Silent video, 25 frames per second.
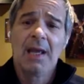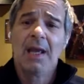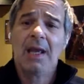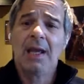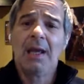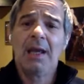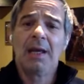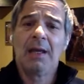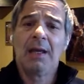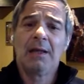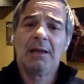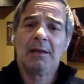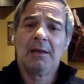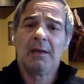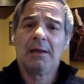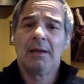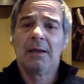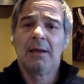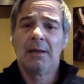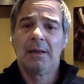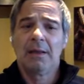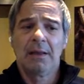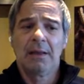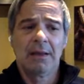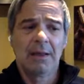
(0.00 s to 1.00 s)
And
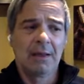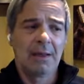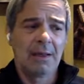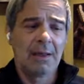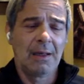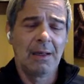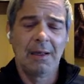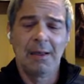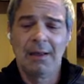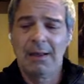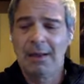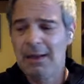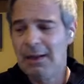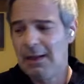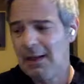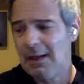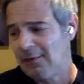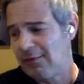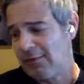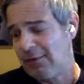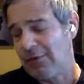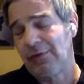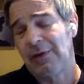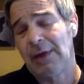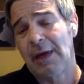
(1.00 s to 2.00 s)
uh, it, it,
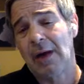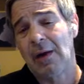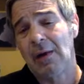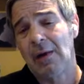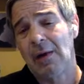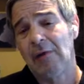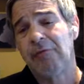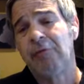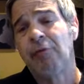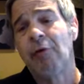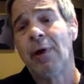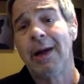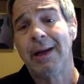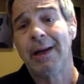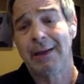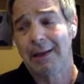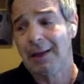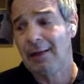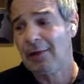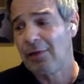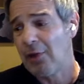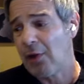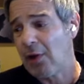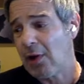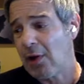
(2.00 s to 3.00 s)
it's a scary,
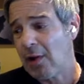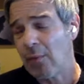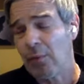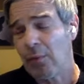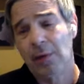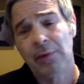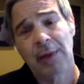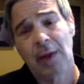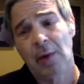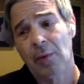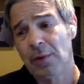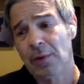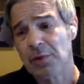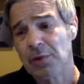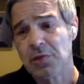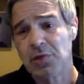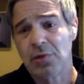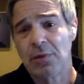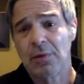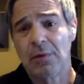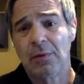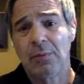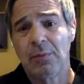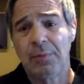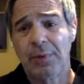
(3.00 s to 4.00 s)
frightening thought, one that we
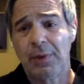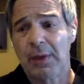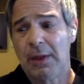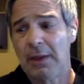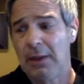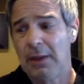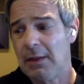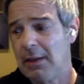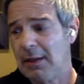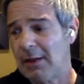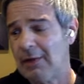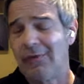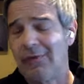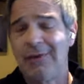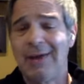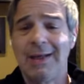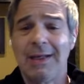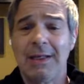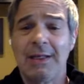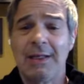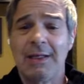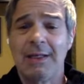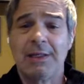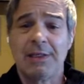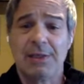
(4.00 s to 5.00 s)
shouldn't be
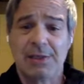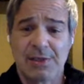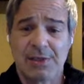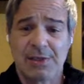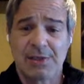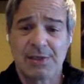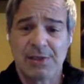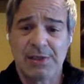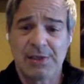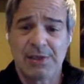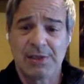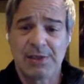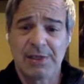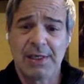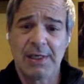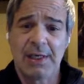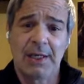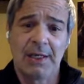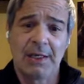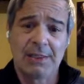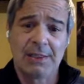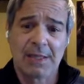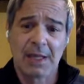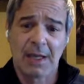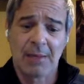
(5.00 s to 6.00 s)
excited to
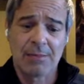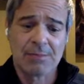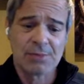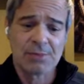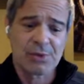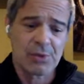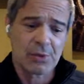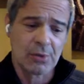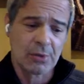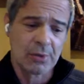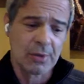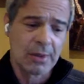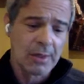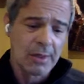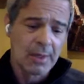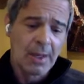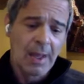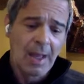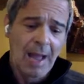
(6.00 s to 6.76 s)
see anytime soon.